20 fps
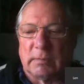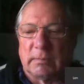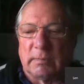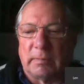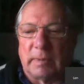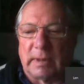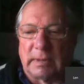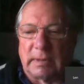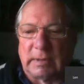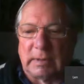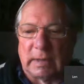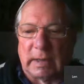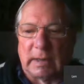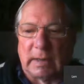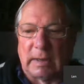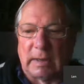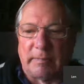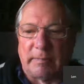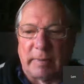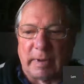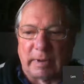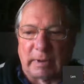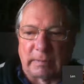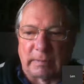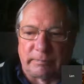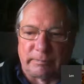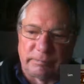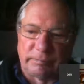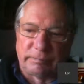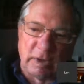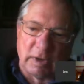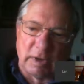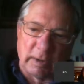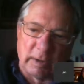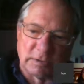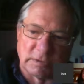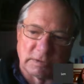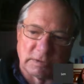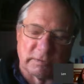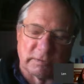But you know,
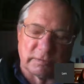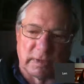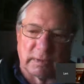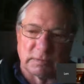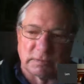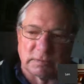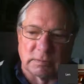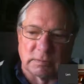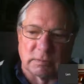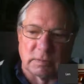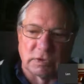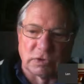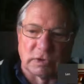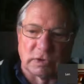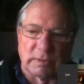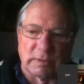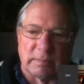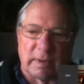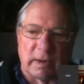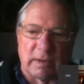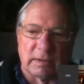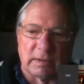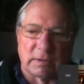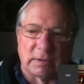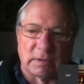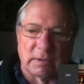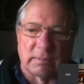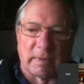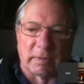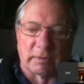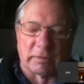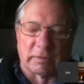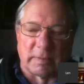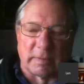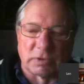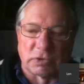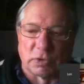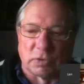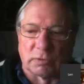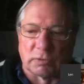I was originally married to the mother of my
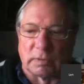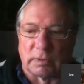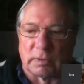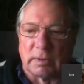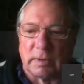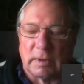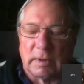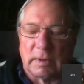children.